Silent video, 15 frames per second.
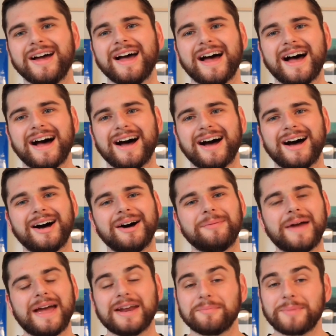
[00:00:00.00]

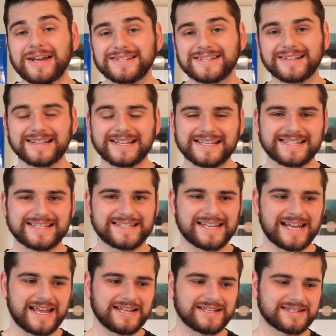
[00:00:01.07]
And it basically
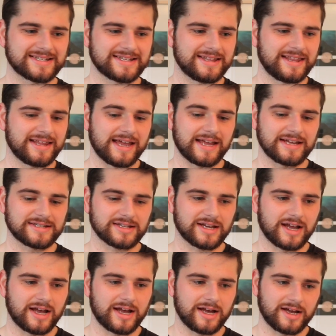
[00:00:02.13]
states that
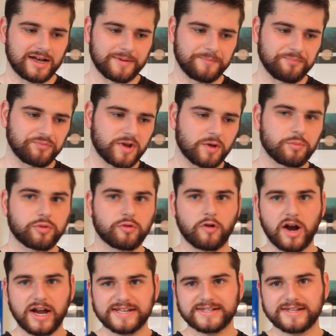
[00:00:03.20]

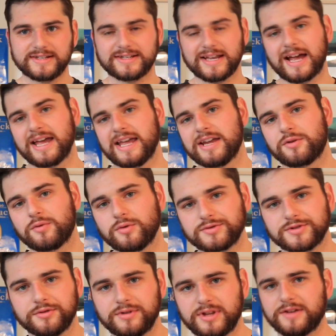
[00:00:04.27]
prices are
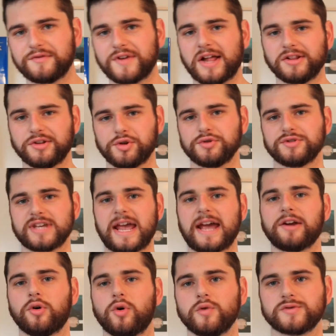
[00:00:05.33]
equal to their values
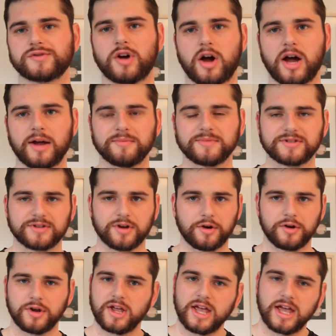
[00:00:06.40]
at all times.
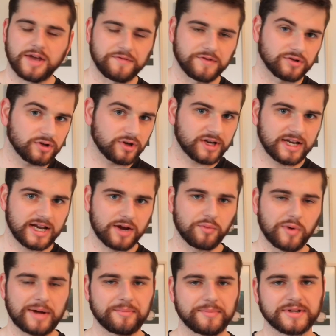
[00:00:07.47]
So if you're looking
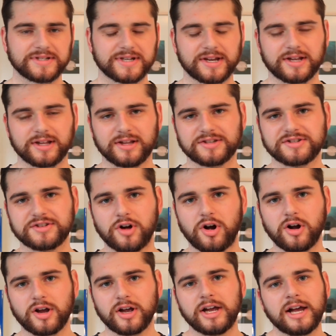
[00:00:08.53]
at one particular
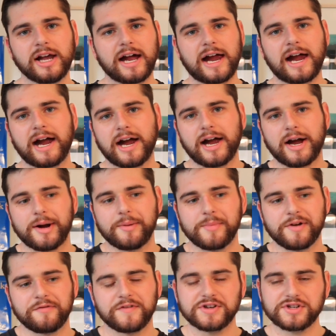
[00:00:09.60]
stock,
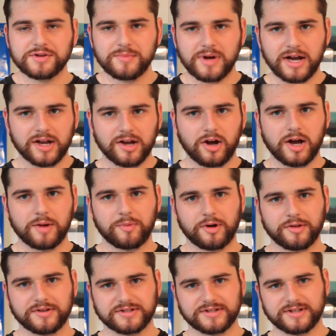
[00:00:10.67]
efficient market
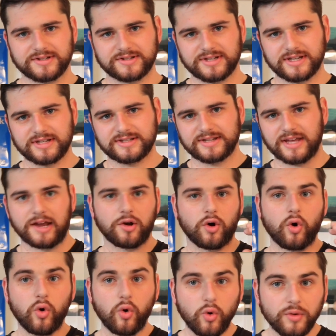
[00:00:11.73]
hypothesis says
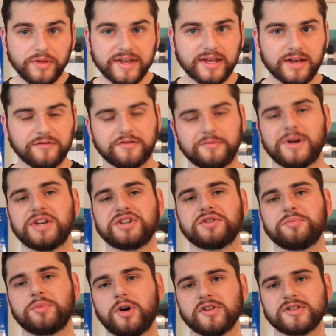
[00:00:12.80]
that all the
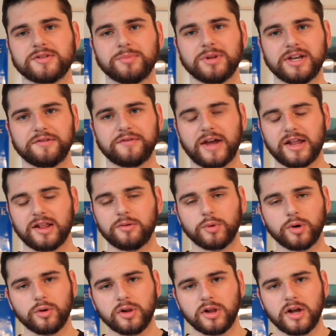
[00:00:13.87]
information possibly
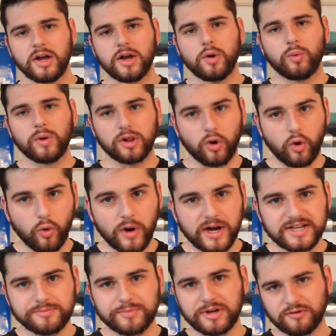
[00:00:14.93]
available will
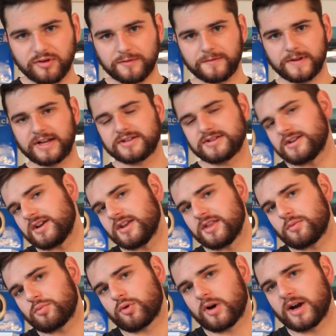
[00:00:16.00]
always be reflected
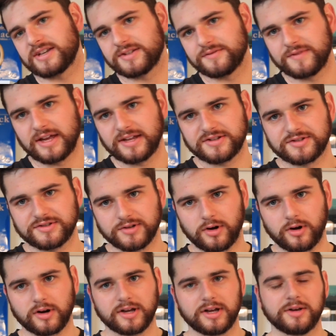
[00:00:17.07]
in the price of that
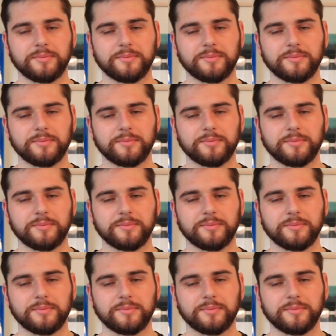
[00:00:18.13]
stock.